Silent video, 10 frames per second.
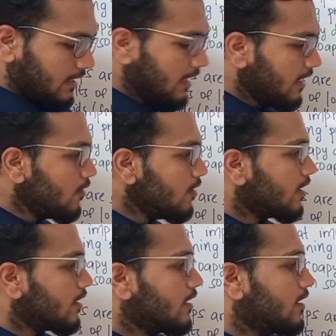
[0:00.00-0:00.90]

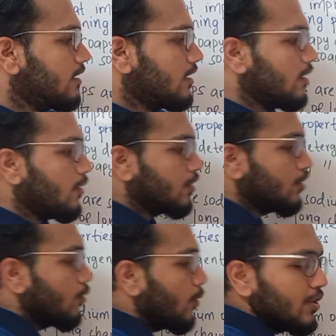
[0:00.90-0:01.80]
Now,
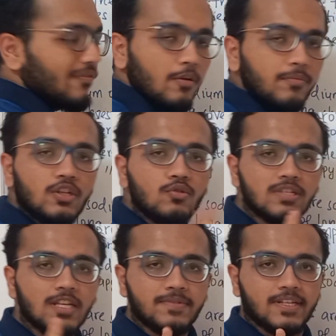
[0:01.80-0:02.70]
when you form the two
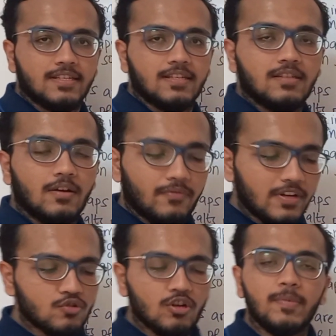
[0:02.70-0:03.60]
substances, the
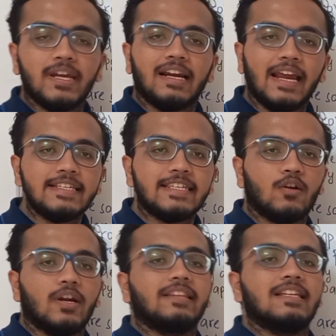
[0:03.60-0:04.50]
first one being
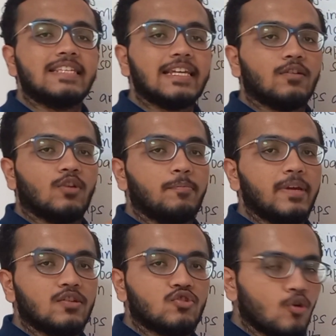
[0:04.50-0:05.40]
glycerol and the second one
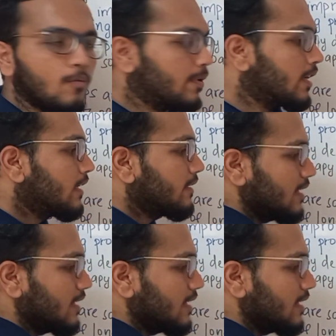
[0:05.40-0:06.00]
being soap,